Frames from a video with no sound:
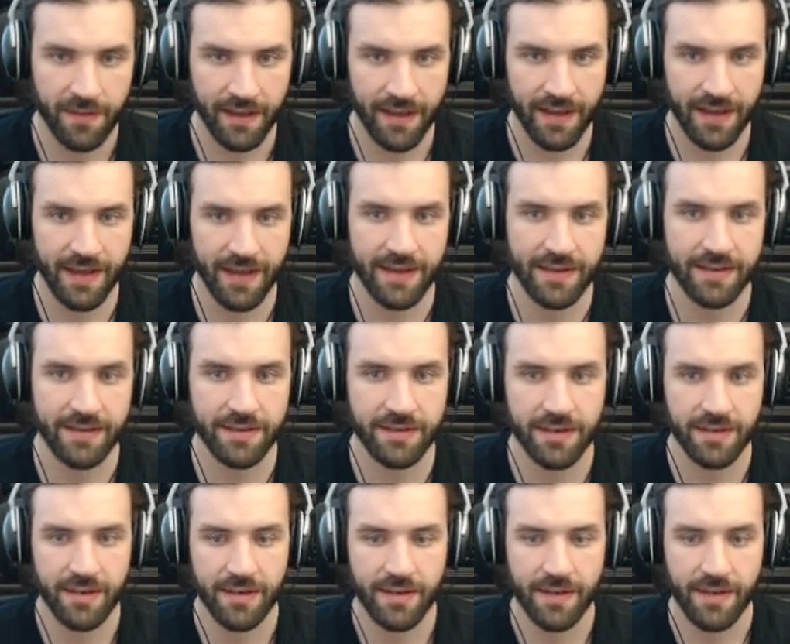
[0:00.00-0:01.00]
And
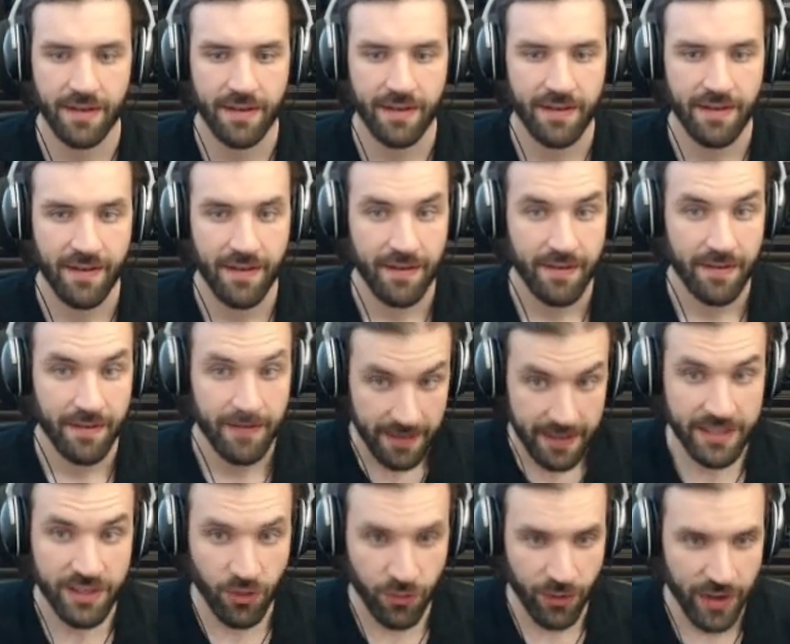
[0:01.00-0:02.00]

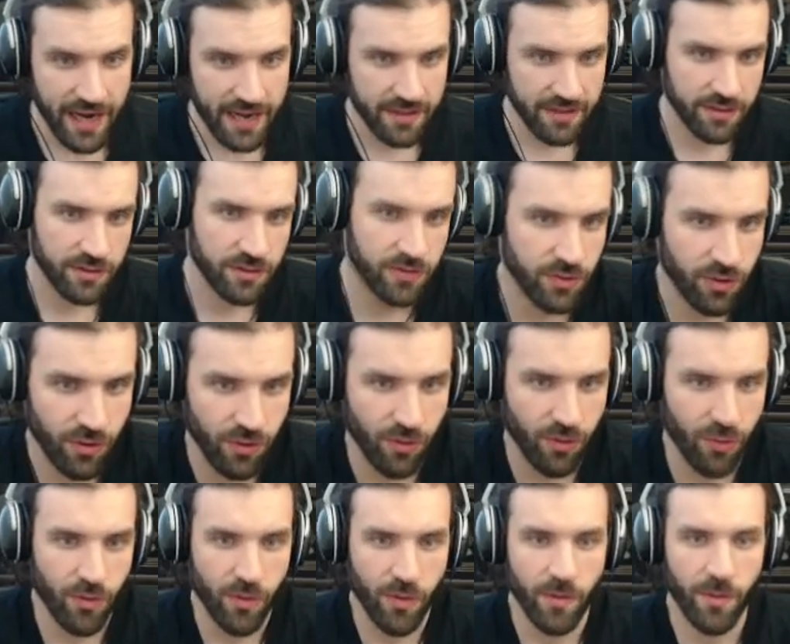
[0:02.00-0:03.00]
it's great.
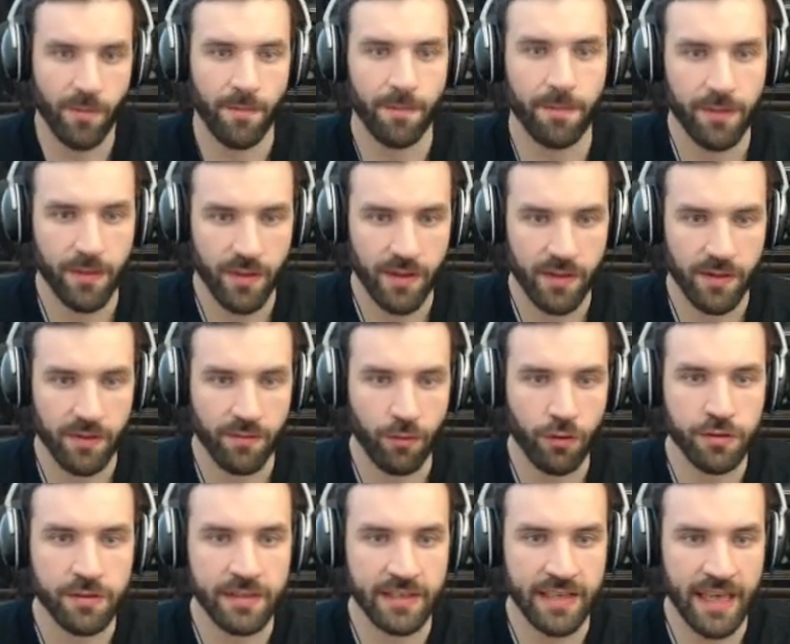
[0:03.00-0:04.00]
So
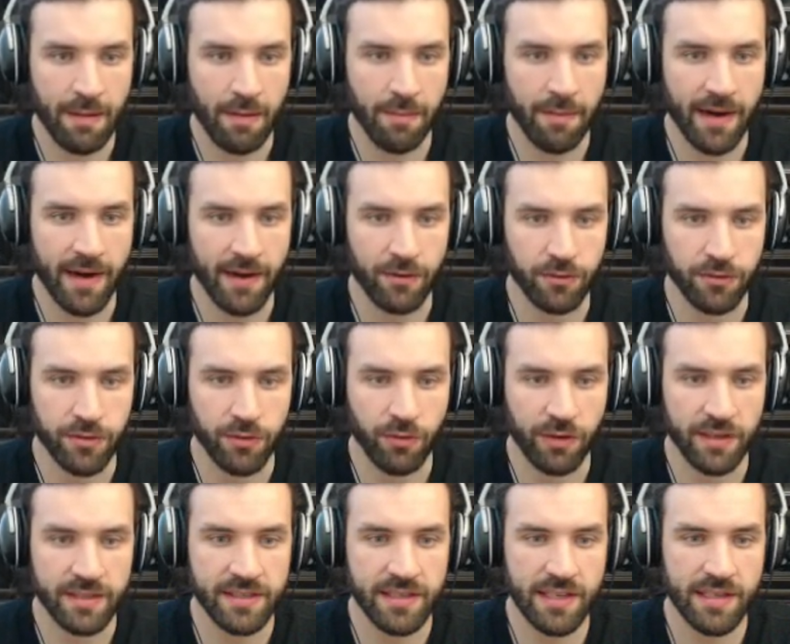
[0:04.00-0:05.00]
what's the game about? You
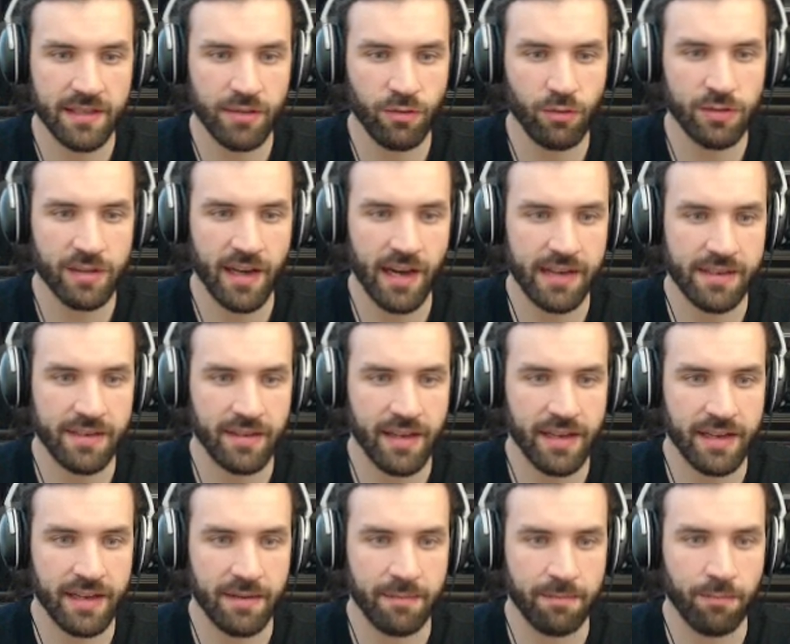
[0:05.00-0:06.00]
can see it looks kind of
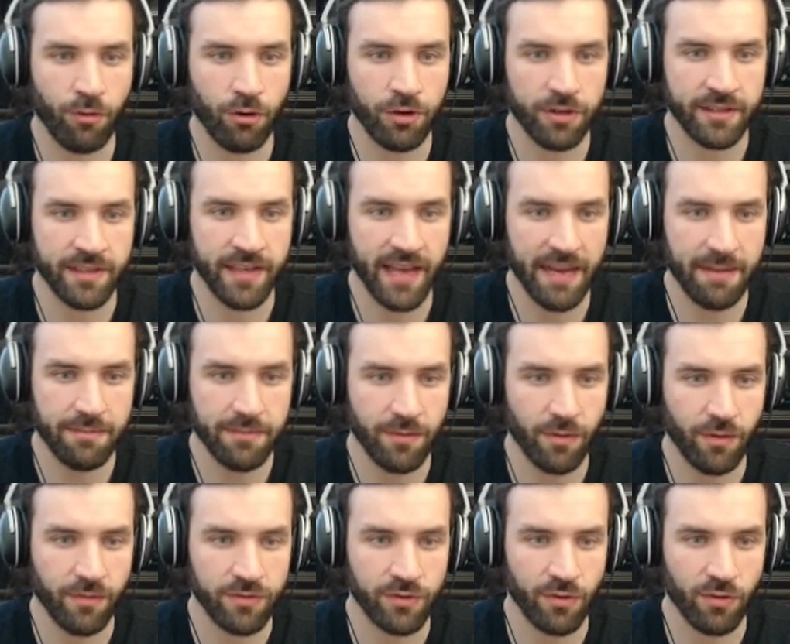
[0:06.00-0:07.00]
like a board game
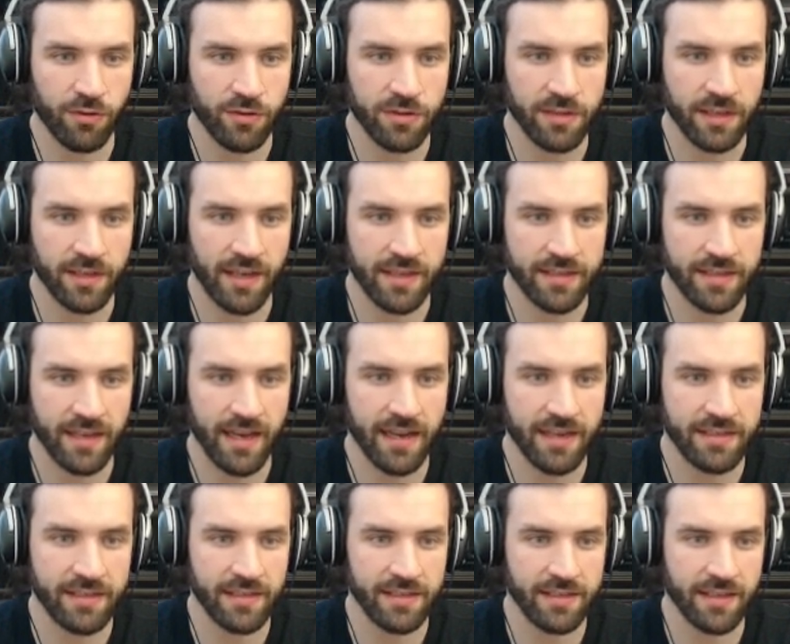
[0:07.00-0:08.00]
of sorts. It has
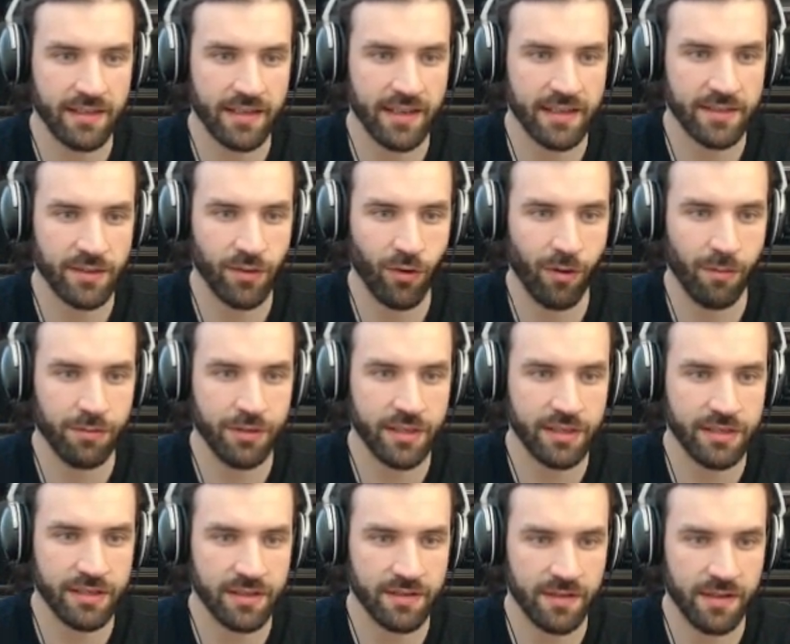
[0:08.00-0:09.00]
hexes, it has
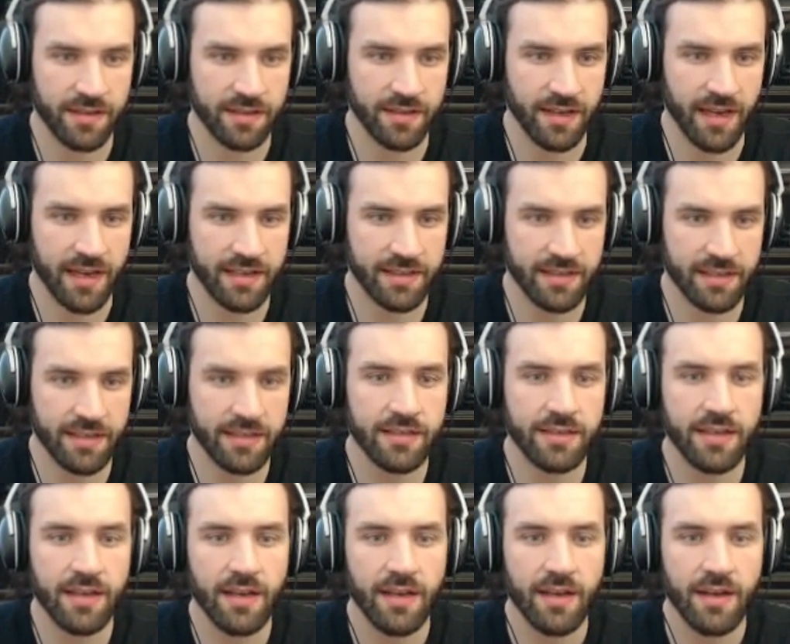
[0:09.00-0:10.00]
objects in these
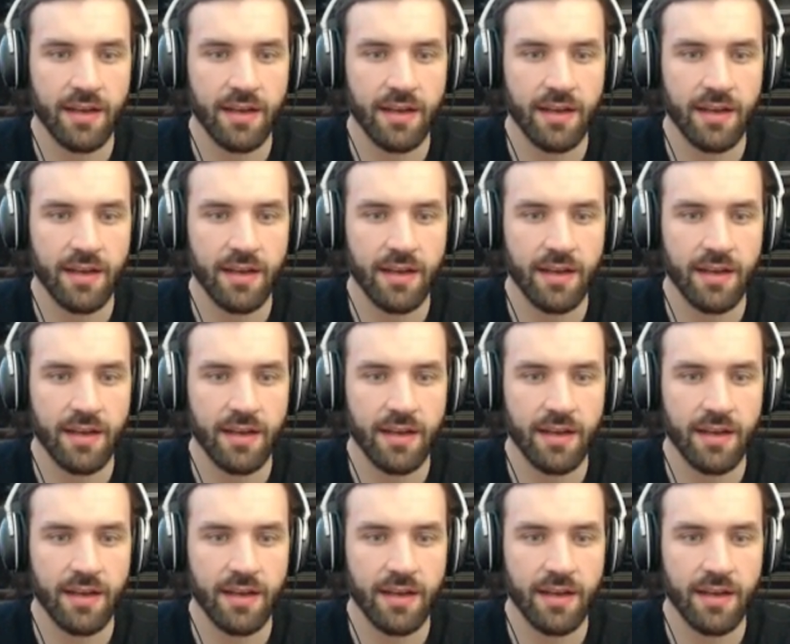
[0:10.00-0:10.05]
hexes.